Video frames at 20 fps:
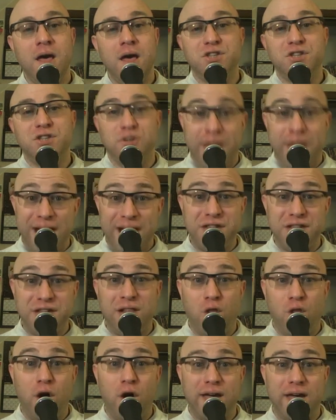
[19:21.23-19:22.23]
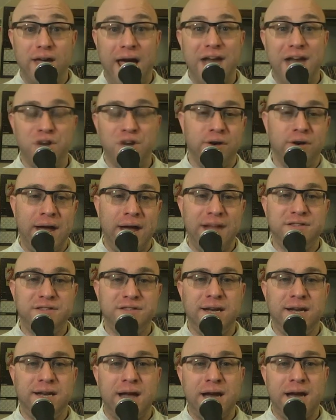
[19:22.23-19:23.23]
So that is a look at your
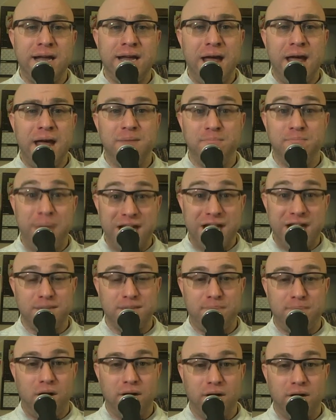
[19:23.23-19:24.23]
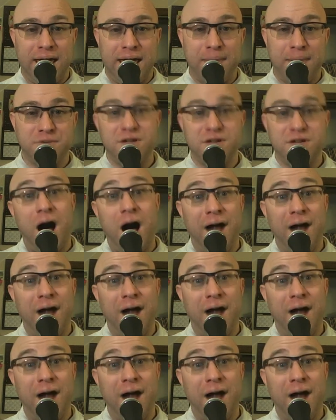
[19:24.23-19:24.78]
1998 basketball games